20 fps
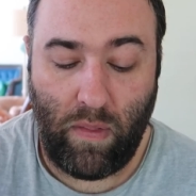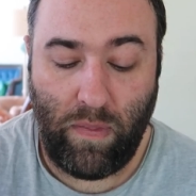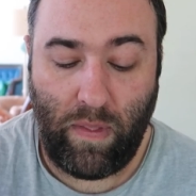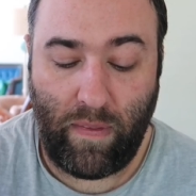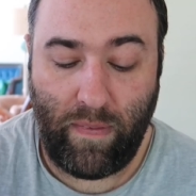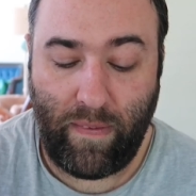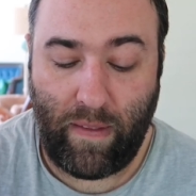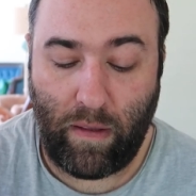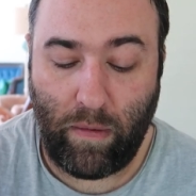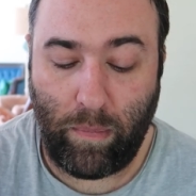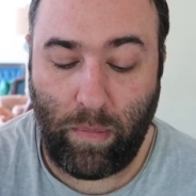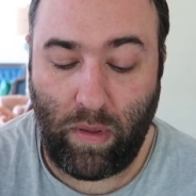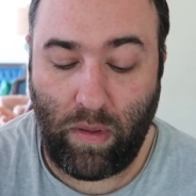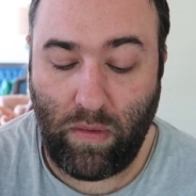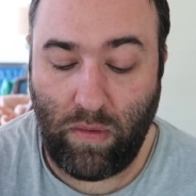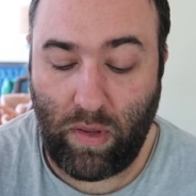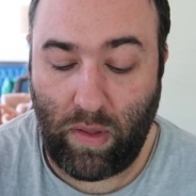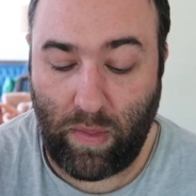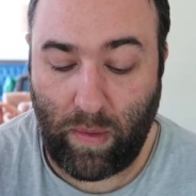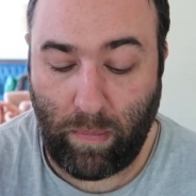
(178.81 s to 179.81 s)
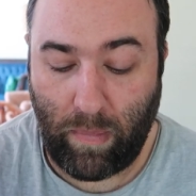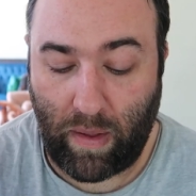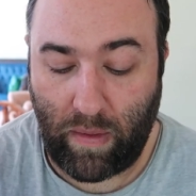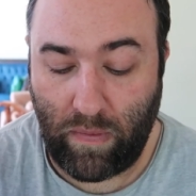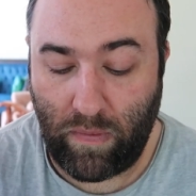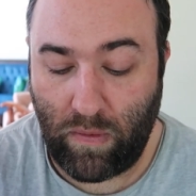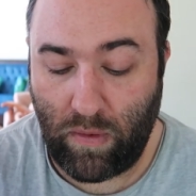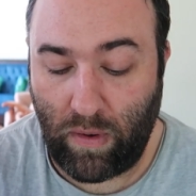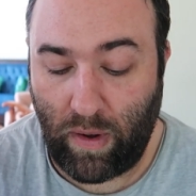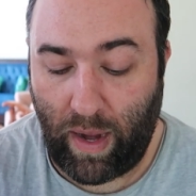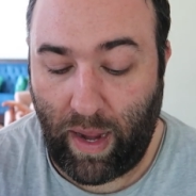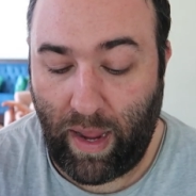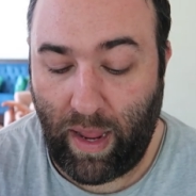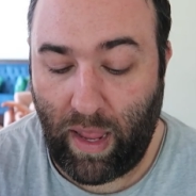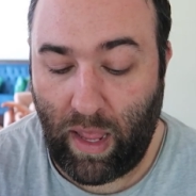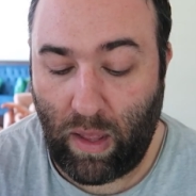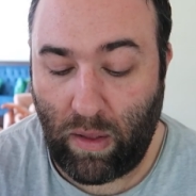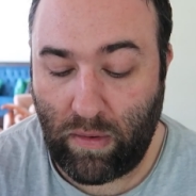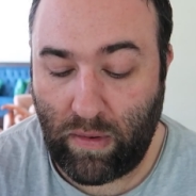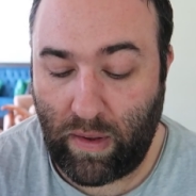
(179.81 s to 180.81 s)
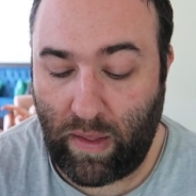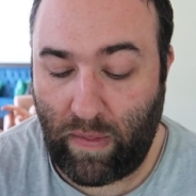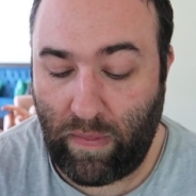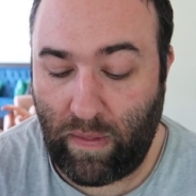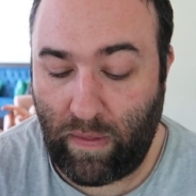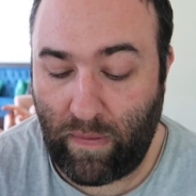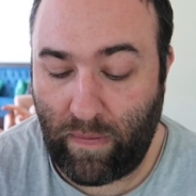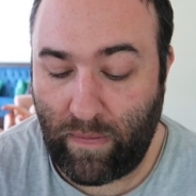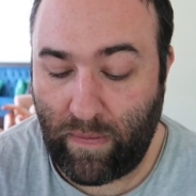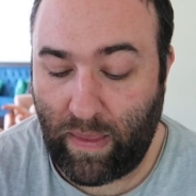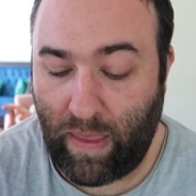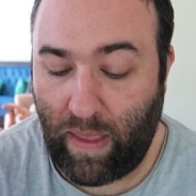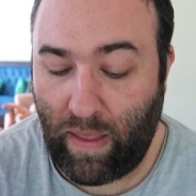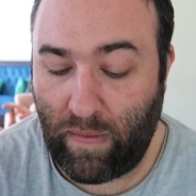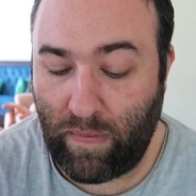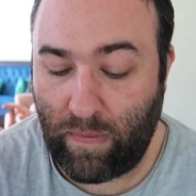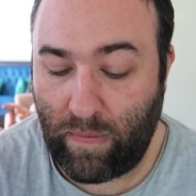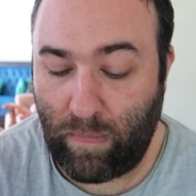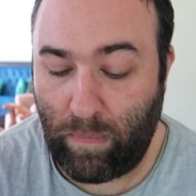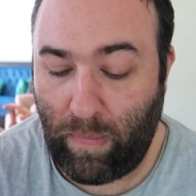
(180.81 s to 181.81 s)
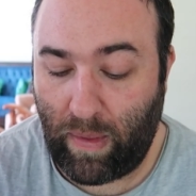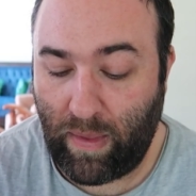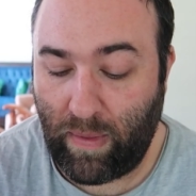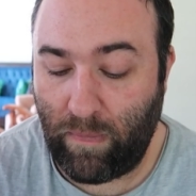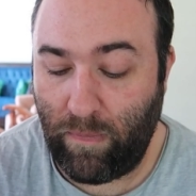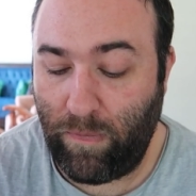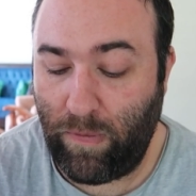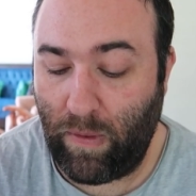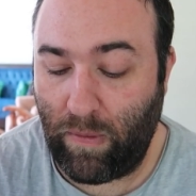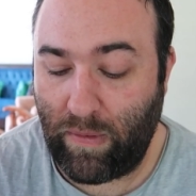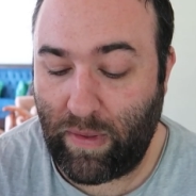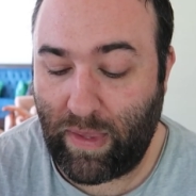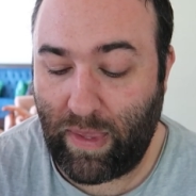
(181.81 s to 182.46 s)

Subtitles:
Then Sailor Moon took the monster out, and then the scouts make him feel